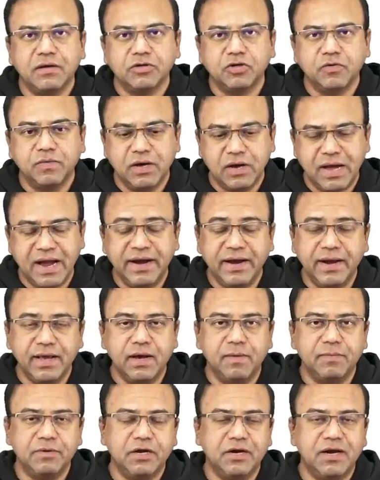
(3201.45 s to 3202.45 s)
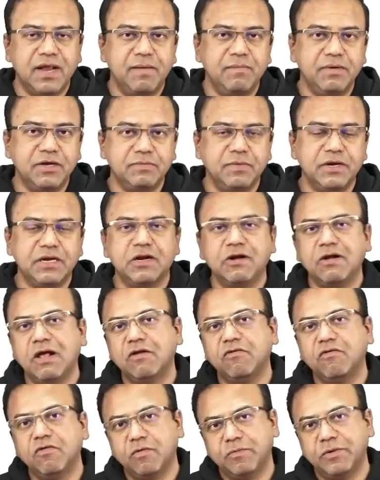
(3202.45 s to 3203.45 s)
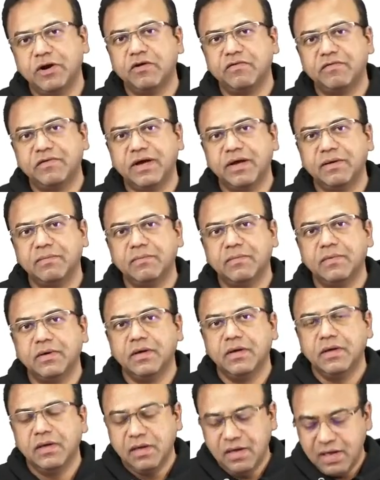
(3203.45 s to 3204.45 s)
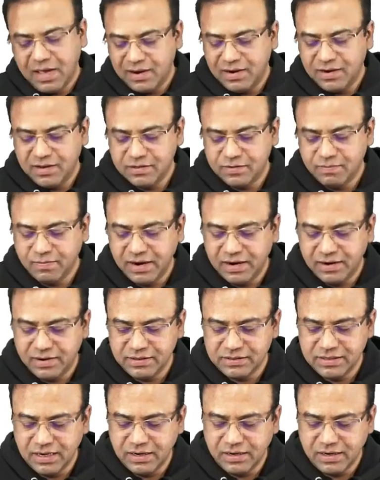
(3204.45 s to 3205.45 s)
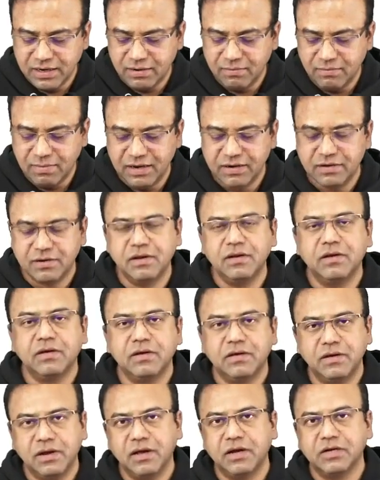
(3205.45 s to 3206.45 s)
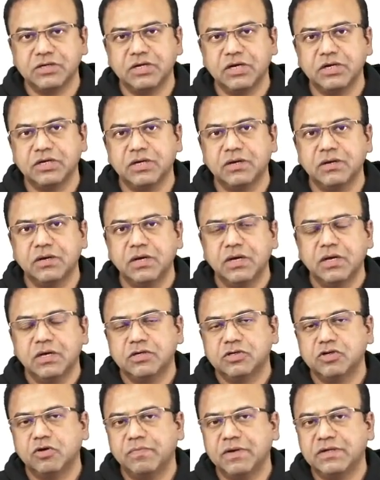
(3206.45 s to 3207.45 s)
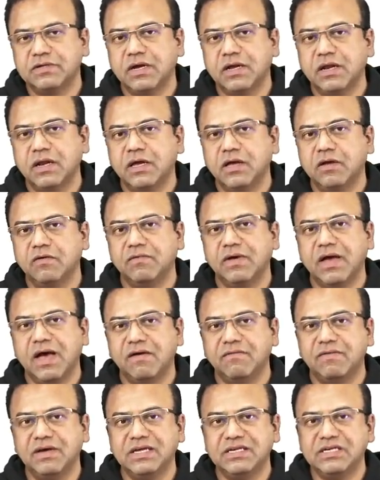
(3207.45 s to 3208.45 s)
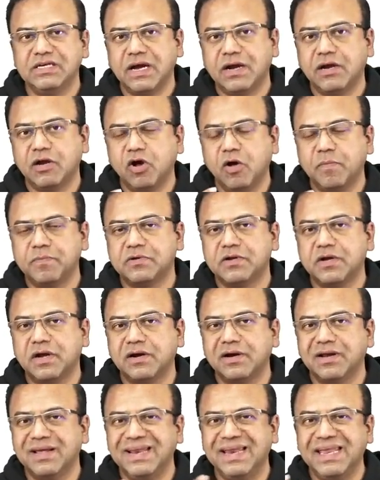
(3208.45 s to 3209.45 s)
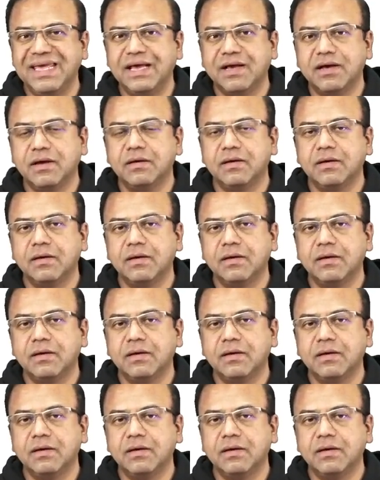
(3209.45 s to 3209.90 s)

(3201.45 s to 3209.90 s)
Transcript: So we are ending up with a damaged mitral valve over a period of time and this might result in mitral regurgitation. So basically we have eject, obstruct, leak.